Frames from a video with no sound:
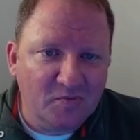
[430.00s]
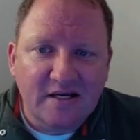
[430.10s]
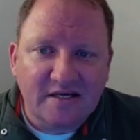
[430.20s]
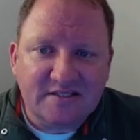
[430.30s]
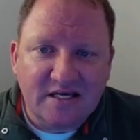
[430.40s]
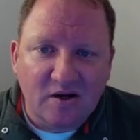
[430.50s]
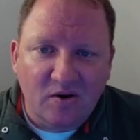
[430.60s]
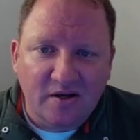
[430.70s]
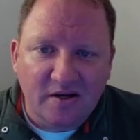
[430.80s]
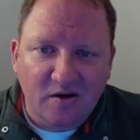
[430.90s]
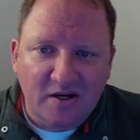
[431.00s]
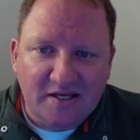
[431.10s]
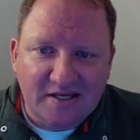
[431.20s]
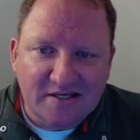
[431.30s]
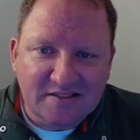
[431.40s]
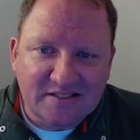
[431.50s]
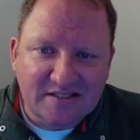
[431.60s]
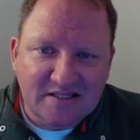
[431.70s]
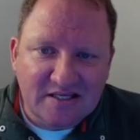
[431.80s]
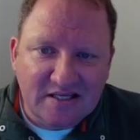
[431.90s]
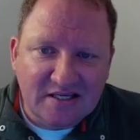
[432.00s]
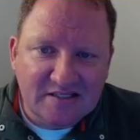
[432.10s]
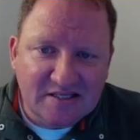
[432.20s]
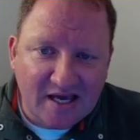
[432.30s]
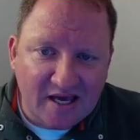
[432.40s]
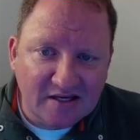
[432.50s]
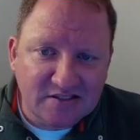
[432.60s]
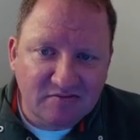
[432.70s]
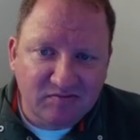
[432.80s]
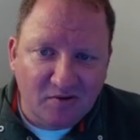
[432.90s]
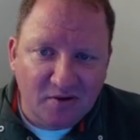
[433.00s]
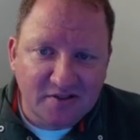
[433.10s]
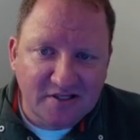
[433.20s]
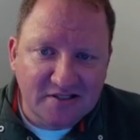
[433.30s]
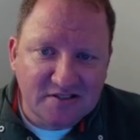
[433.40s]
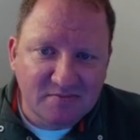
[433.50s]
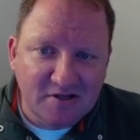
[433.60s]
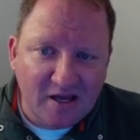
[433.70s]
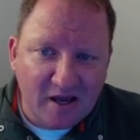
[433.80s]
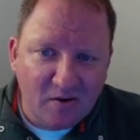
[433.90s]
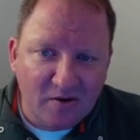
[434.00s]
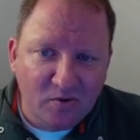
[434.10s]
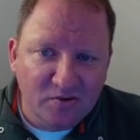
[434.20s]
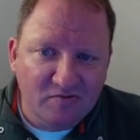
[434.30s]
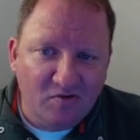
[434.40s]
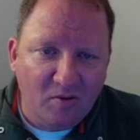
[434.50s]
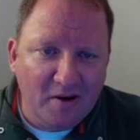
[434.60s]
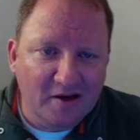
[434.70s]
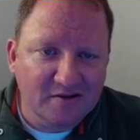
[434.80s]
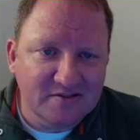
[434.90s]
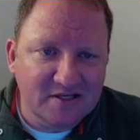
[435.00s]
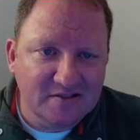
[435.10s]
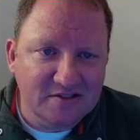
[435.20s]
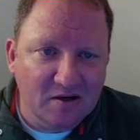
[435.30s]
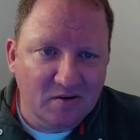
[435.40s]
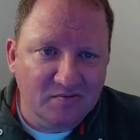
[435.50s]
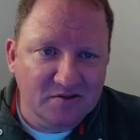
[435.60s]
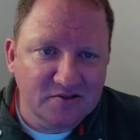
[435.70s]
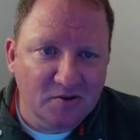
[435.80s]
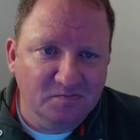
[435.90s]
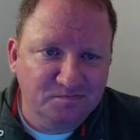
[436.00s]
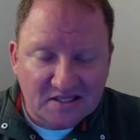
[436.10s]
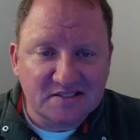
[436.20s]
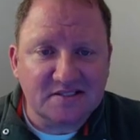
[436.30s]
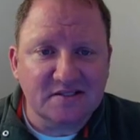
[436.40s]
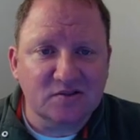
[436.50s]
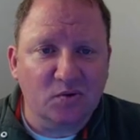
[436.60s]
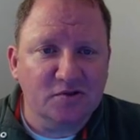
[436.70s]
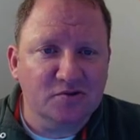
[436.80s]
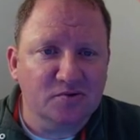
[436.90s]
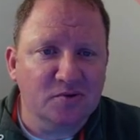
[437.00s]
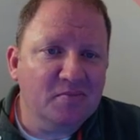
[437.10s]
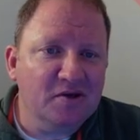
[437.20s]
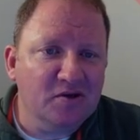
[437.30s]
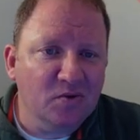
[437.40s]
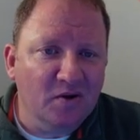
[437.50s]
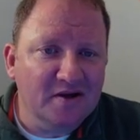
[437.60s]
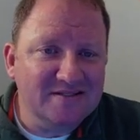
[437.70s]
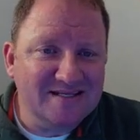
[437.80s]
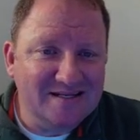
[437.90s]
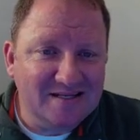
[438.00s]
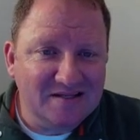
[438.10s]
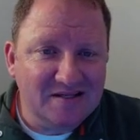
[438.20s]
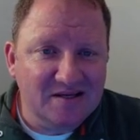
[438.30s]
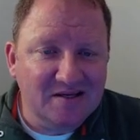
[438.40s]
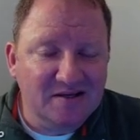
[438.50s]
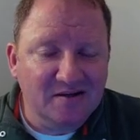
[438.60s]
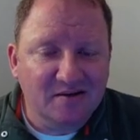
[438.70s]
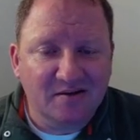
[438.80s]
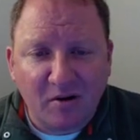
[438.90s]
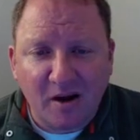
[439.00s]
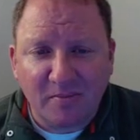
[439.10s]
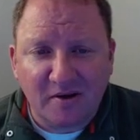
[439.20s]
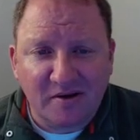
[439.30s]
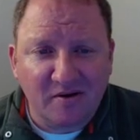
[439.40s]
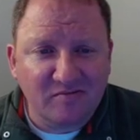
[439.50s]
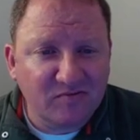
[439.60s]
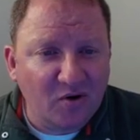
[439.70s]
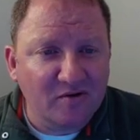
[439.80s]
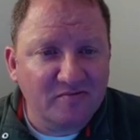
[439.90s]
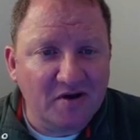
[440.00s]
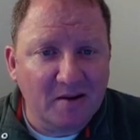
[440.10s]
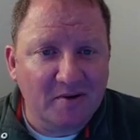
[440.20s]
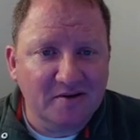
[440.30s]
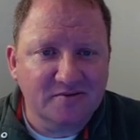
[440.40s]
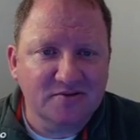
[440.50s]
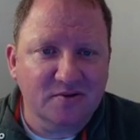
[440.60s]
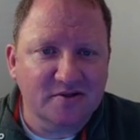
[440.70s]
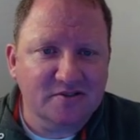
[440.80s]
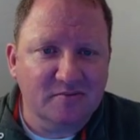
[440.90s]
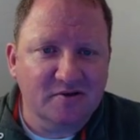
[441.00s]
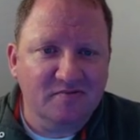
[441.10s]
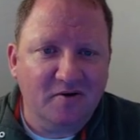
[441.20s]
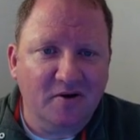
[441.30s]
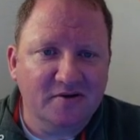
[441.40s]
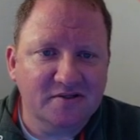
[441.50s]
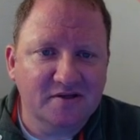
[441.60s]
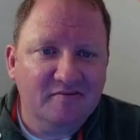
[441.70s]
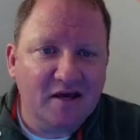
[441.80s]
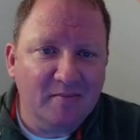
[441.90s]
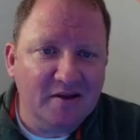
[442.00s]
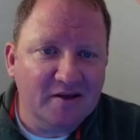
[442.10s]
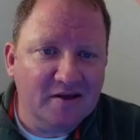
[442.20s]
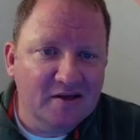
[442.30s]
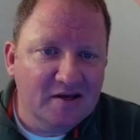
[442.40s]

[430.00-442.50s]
Next thing on here is the text font. It needs to be Arial with a fallback of sans serif. And so this is going to be utilizing the property of font family. So that's going to be font family.